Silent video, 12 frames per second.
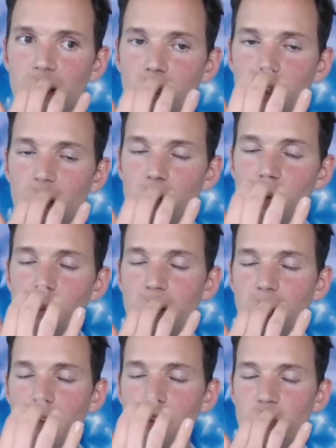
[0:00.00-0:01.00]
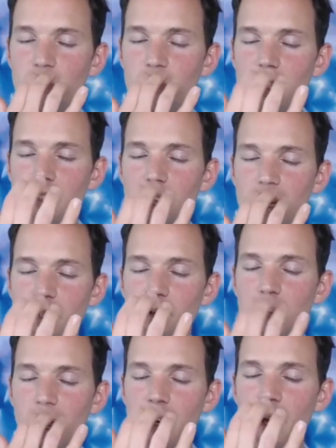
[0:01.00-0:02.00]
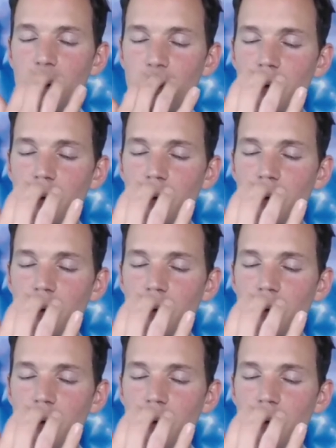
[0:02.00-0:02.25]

And repeat after me. Say, it's okay now.